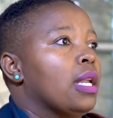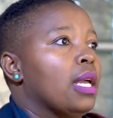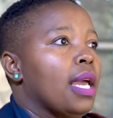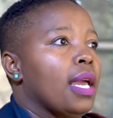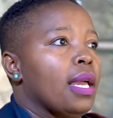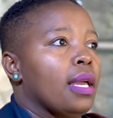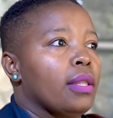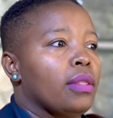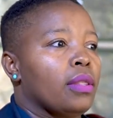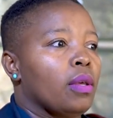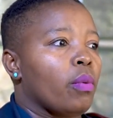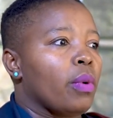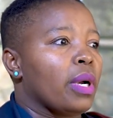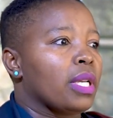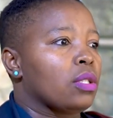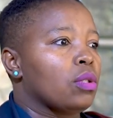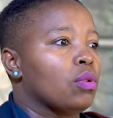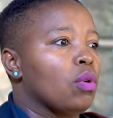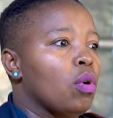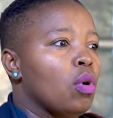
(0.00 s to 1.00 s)
There
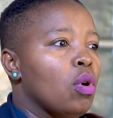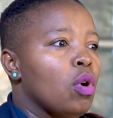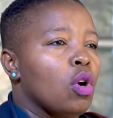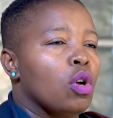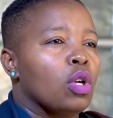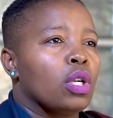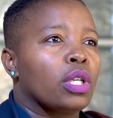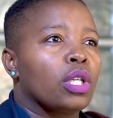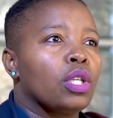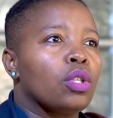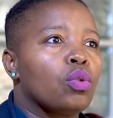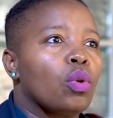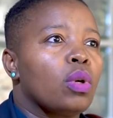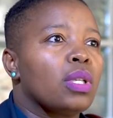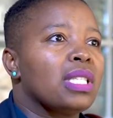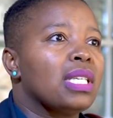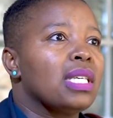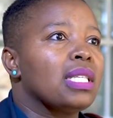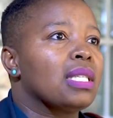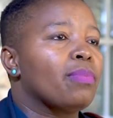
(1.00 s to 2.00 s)
was no
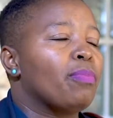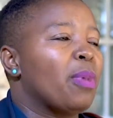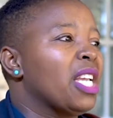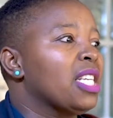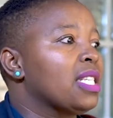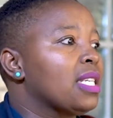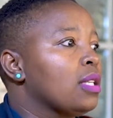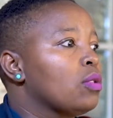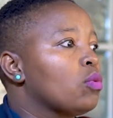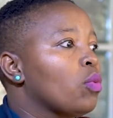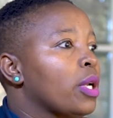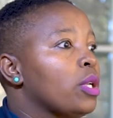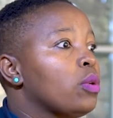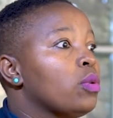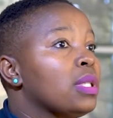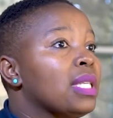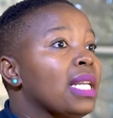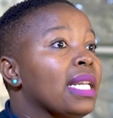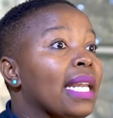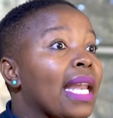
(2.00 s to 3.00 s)
resources. Patients were
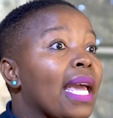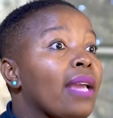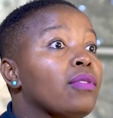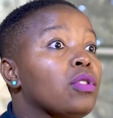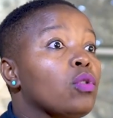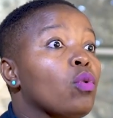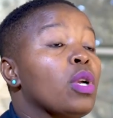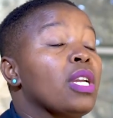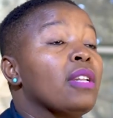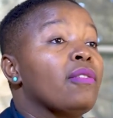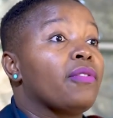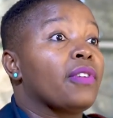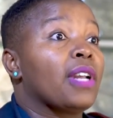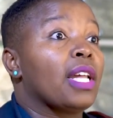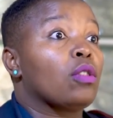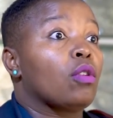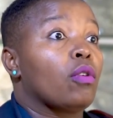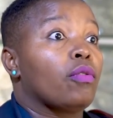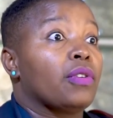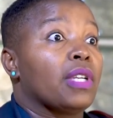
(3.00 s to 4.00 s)
losing lives in
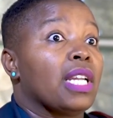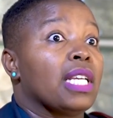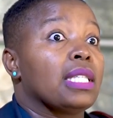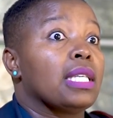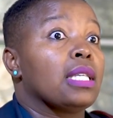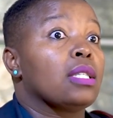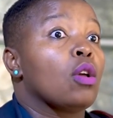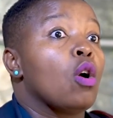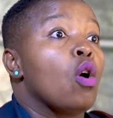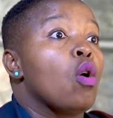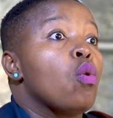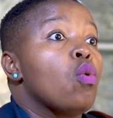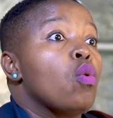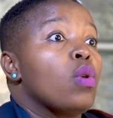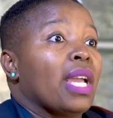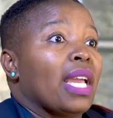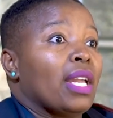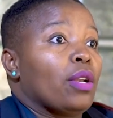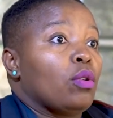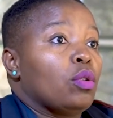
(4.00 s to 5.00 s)
front of nurses who
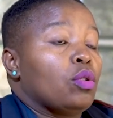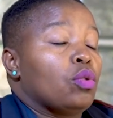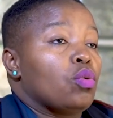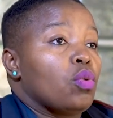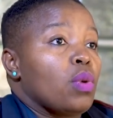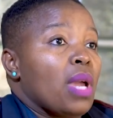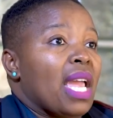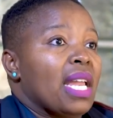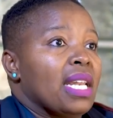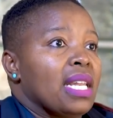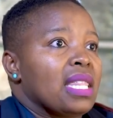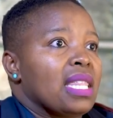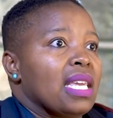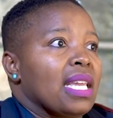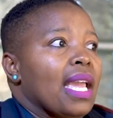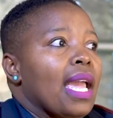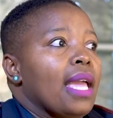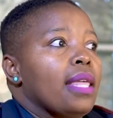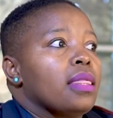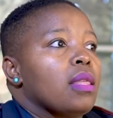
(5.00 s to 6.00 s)
cannot do
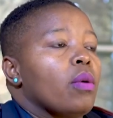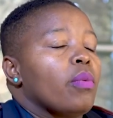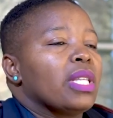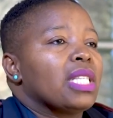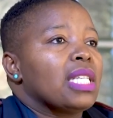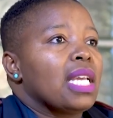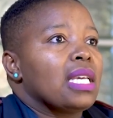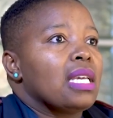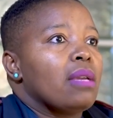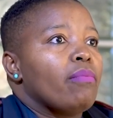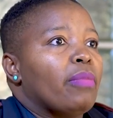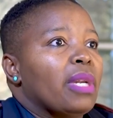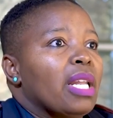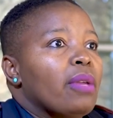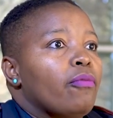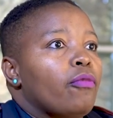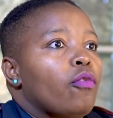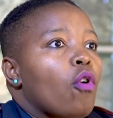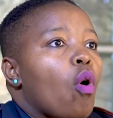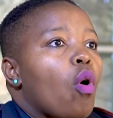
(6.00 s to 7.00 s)
anything, and they were taking
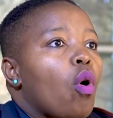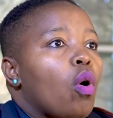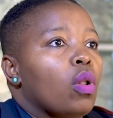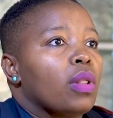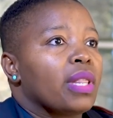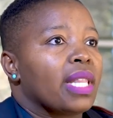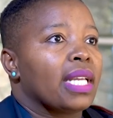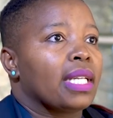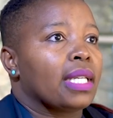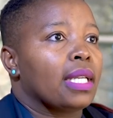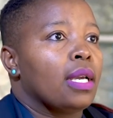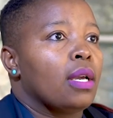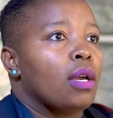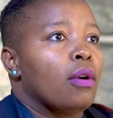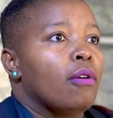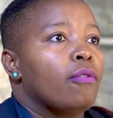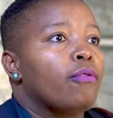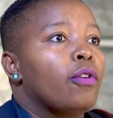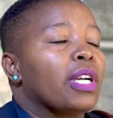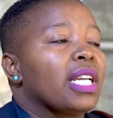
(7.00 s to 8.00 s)
blame for all that,
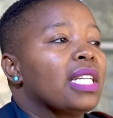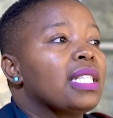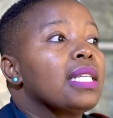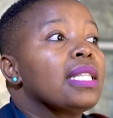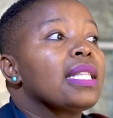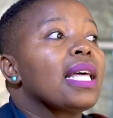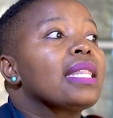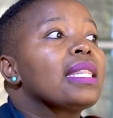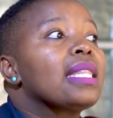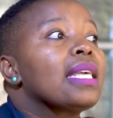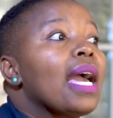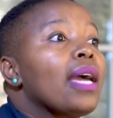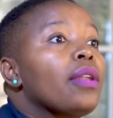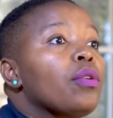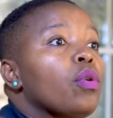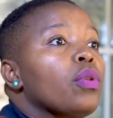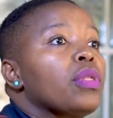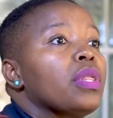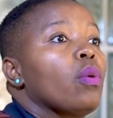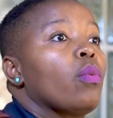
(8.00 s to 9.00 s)
forgetting that they are
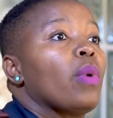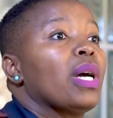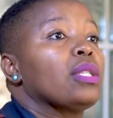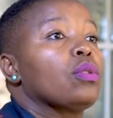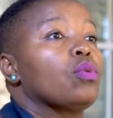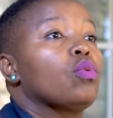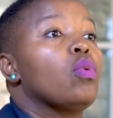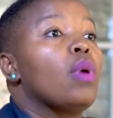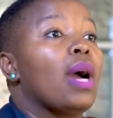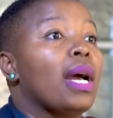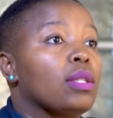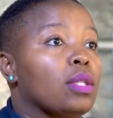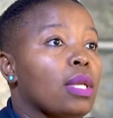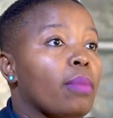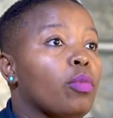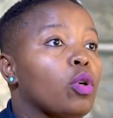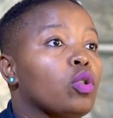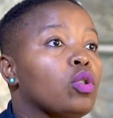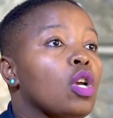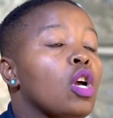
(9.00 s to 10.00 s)
not the ones who are
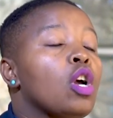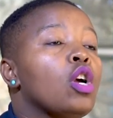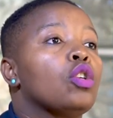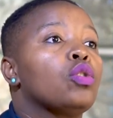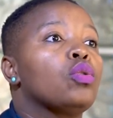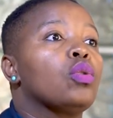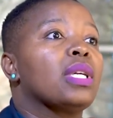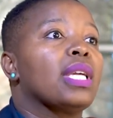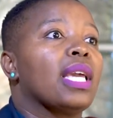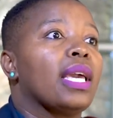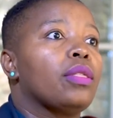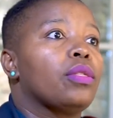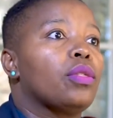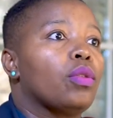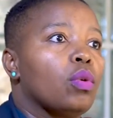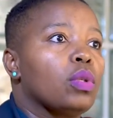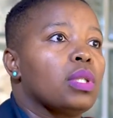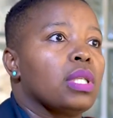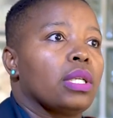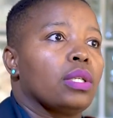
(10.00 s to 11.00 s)
supposed to get
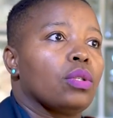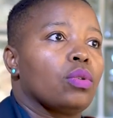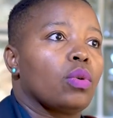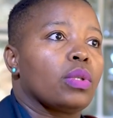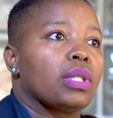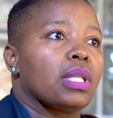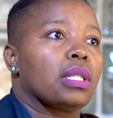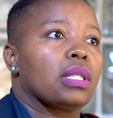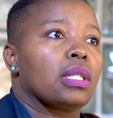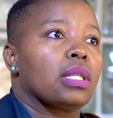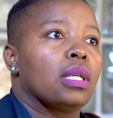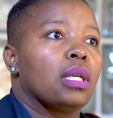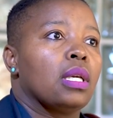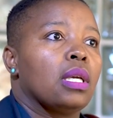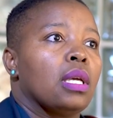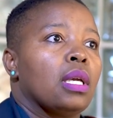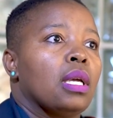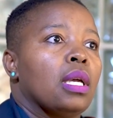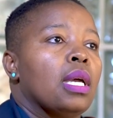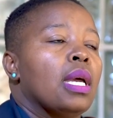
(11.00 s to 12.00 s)
those resources.
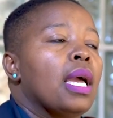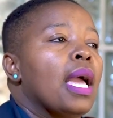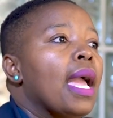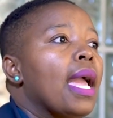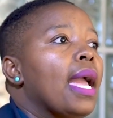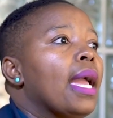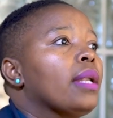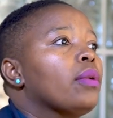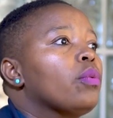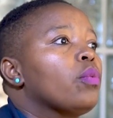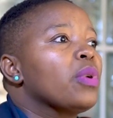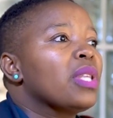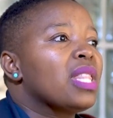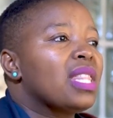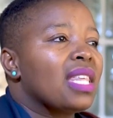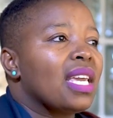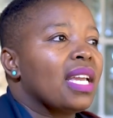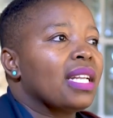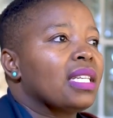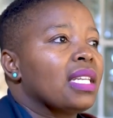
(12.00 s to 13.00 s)
And with
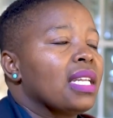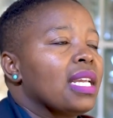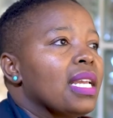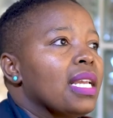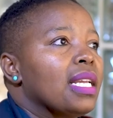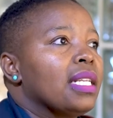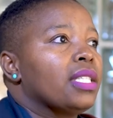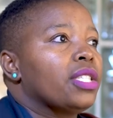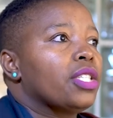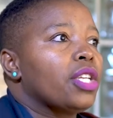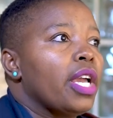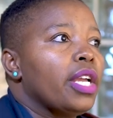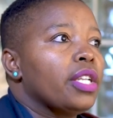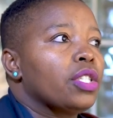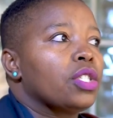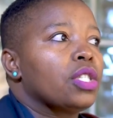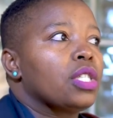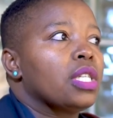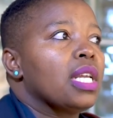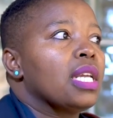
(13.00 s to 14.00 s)
that, it changed.